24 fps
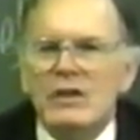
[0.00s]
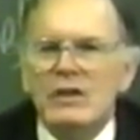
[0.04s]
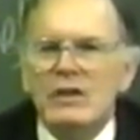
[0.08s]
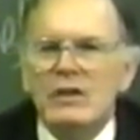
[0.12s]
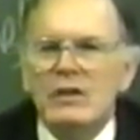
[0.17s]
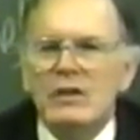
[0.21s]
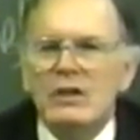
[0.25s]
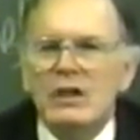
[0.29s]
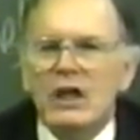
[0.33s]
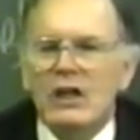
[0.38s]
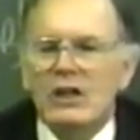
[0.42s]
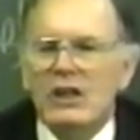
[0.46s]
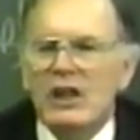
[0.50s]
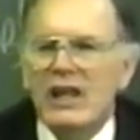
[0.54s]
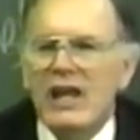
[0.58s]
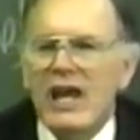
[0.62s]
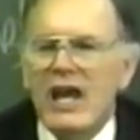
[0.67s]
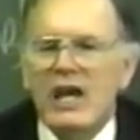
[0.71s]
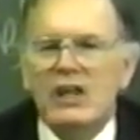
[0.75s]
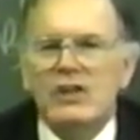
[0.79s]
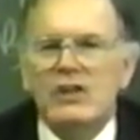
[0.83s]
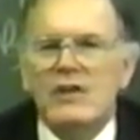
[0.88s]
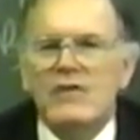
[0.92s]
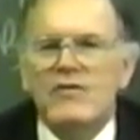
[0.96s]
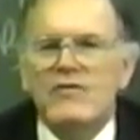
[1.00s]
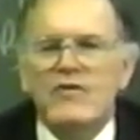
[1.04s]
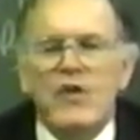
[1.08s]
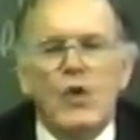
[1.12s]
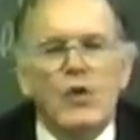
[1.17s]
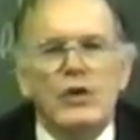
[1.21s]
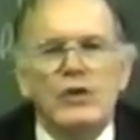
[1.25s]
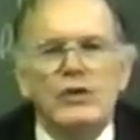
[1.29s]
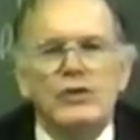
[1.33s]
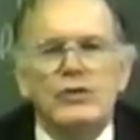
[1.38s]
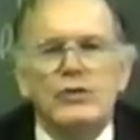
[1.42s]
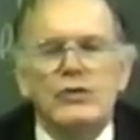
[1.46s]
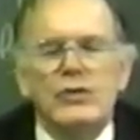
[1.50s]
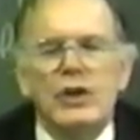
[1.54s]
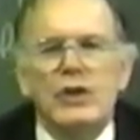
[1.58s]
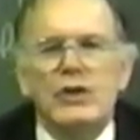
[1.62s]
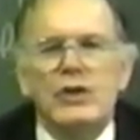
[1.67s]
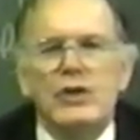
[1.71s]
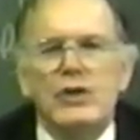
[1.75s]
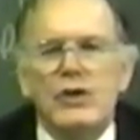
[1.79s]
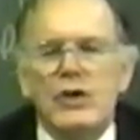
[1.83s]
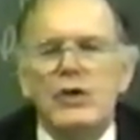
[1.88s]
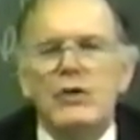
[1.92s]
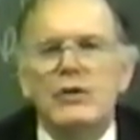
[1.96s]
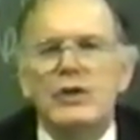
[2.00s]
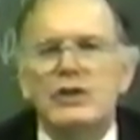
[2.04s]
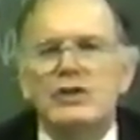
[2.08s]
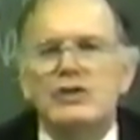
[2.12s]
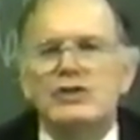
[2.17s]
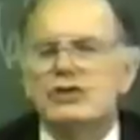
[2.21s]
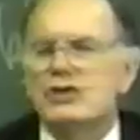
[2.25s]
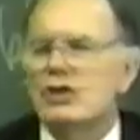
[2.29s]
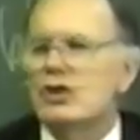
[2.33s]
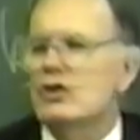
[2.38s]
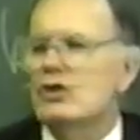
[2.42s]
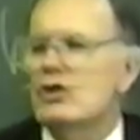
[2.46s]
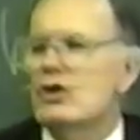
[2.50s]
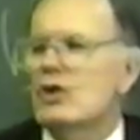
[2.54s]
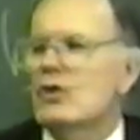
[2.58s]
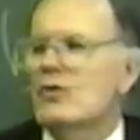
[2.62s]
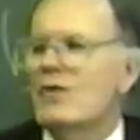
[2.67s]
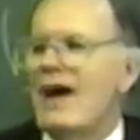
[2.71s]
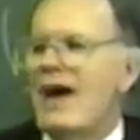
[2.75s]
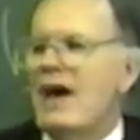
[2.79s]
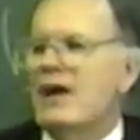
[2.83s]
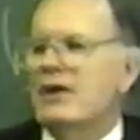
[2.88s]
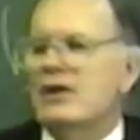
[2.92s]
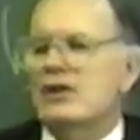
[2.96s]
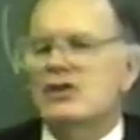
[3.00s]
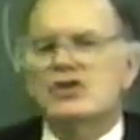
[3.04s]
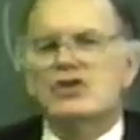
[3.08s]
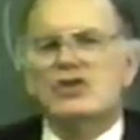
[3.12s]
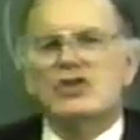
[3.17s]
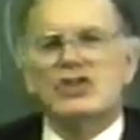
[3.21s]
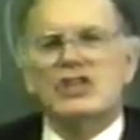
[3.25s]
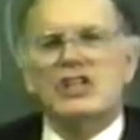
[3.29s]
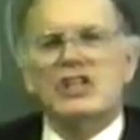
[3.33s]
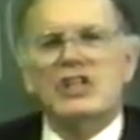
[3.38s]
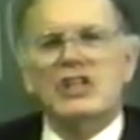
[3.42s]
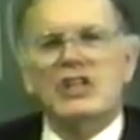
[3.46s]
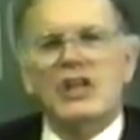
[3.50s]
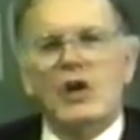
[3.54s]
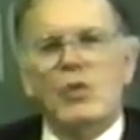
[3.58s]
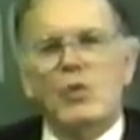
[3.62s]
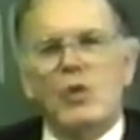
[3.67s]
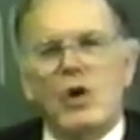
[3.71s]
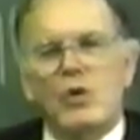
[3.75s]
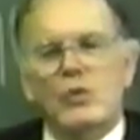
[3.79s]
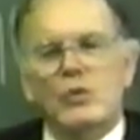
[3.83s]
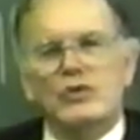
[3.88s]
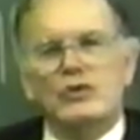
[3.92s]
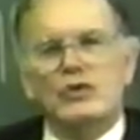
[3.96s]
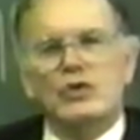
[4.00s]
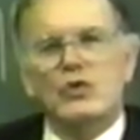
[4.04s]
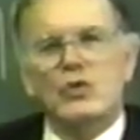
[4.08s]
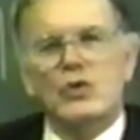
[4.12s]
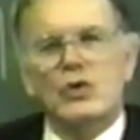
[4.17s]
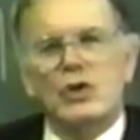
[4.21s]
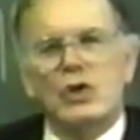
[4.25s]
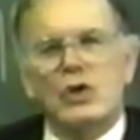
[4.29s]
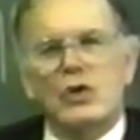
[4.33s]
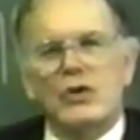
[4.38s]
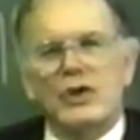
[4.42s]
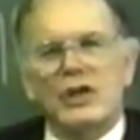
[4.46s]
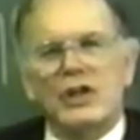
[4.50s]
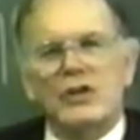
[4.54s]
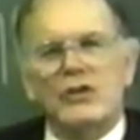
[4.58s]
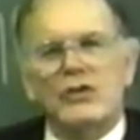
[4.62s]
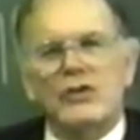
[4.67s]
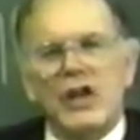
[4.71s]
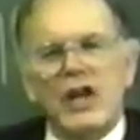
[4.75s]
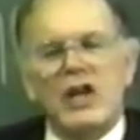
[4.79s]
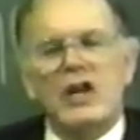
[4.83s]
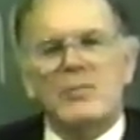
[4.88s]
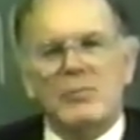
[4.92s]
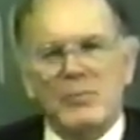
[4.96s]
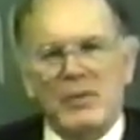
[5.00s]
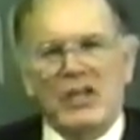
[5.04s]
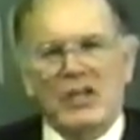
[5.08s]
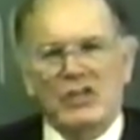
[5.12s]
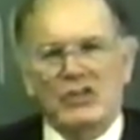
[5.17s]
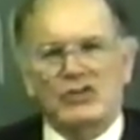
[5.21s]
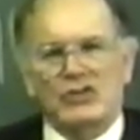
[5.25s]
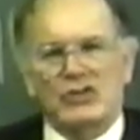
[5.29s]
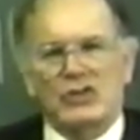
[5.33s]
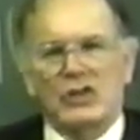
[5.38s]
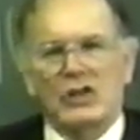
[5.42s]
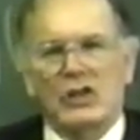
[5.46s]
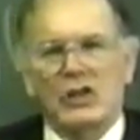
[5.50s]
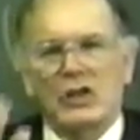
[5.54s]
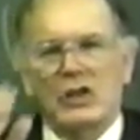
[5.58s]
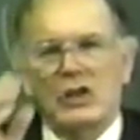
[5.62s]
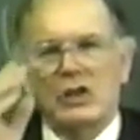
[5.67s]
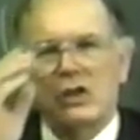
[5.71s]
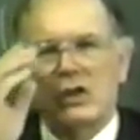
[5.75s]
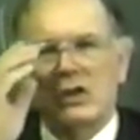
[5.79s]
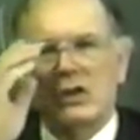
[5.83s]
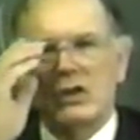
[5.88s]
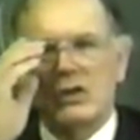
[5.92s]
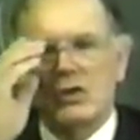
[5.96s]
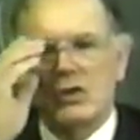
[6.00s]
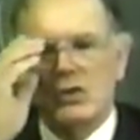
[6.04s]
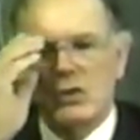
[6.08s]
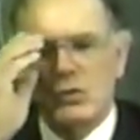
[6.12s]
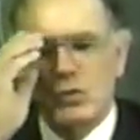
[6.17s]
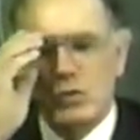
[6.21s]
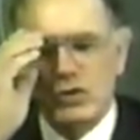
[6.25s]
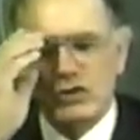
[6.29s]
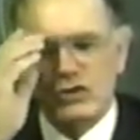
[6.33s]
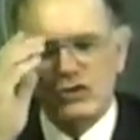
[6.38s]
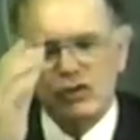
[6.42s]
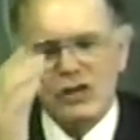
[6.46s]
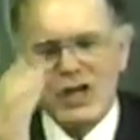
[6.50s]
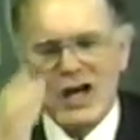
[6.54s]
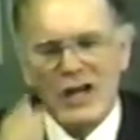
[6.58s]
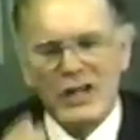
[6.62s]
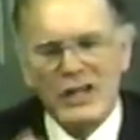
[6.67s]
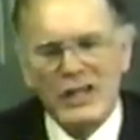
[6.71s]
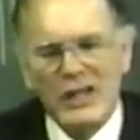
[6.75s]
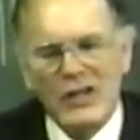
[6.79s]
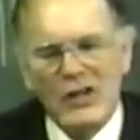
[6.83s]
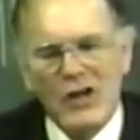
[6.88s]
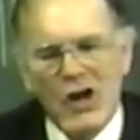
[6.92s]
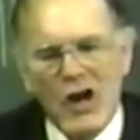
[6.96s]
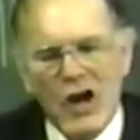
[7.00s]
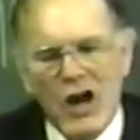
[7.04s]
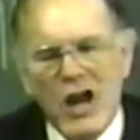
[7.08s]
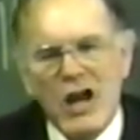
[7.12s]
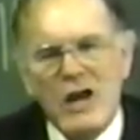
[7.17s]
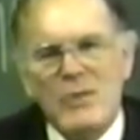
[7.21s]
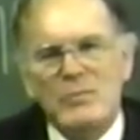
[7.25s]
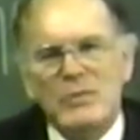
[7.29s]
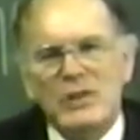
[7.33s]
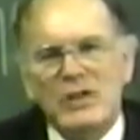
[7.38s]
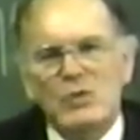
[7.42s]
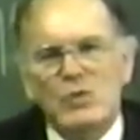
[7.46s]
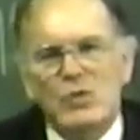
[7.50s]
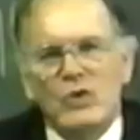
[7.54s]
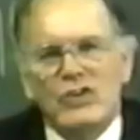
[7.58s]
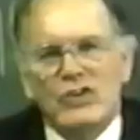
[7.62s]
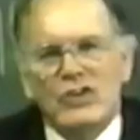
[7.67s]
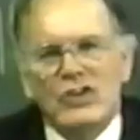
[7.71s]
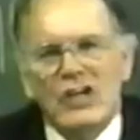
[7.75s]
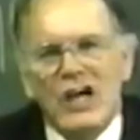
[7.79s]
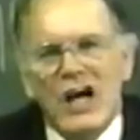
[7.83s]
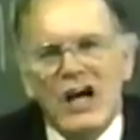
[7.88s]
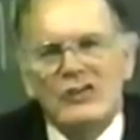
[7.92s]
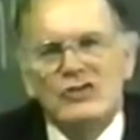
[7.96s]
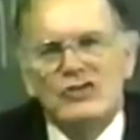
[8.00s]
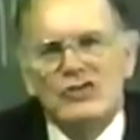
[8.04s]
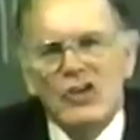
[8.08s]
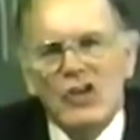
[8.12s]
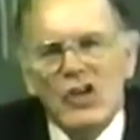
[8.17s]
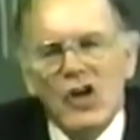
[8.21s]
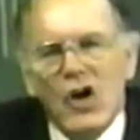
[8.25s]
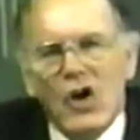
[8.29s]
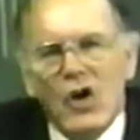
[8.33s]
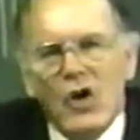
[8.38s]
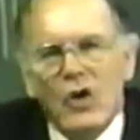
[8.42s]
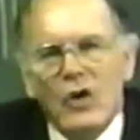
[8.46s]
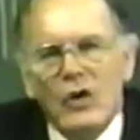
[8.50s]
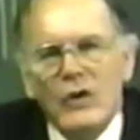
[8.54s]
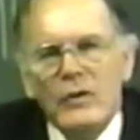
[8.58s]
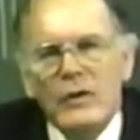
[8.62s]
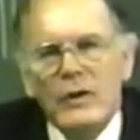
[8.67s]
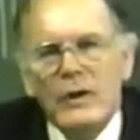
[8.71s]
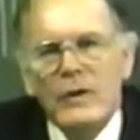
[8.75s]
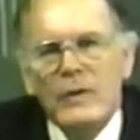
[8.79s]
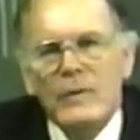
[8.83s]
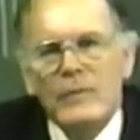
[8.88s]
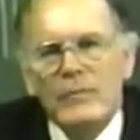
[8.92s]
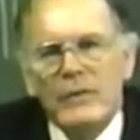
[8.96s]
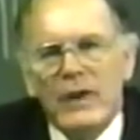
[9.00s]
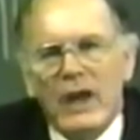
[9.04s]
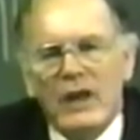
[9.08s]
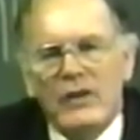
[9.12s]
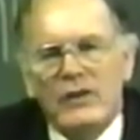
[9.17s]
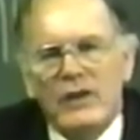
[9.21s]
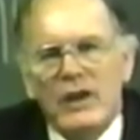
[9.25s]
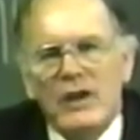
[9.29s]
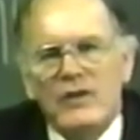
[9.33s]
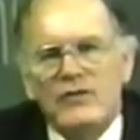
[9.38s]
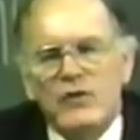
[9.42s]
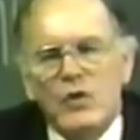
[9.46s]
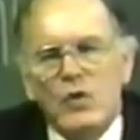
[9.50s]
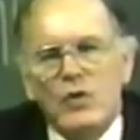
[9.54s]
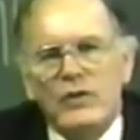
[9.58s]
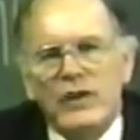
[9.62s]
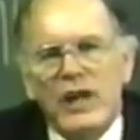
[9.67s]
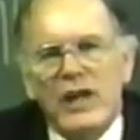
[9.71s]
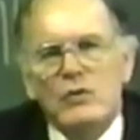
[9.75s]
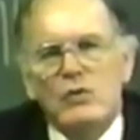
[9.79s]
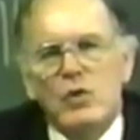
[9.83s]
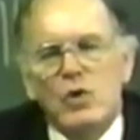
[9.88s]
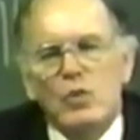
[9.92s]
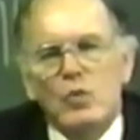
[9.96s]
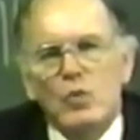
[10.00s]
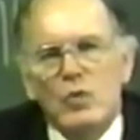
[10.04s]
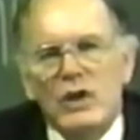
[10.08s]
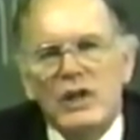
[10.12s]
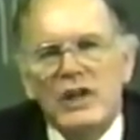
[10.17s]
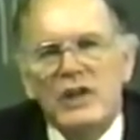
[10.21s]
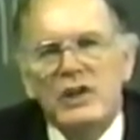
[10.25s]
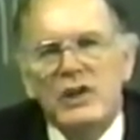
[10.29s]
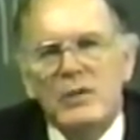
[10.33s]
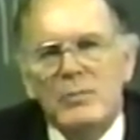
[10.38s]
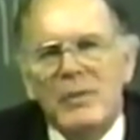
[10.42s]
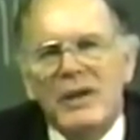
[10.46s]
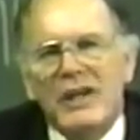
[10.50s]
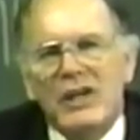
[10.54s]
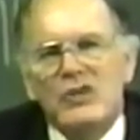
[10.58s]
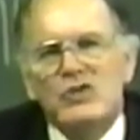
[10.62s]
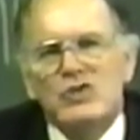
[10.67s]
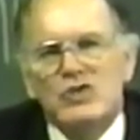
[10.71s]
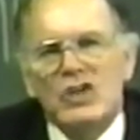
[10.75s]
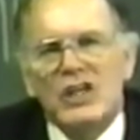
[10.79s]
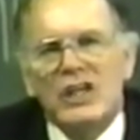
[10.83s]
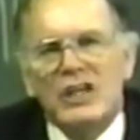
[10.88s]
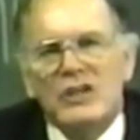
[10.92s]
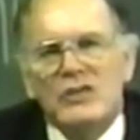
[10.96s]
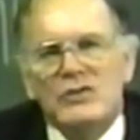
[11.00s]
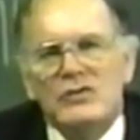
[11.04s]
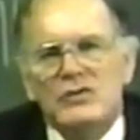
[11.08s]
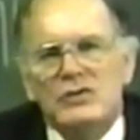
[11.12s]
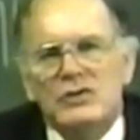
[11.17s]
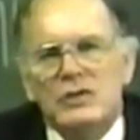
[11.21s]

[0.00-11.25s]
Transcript: and they had the fortitude and the courage to look around and see that what was going on in their midst was not in harmony with God's law, and therefore they were willing to make a change.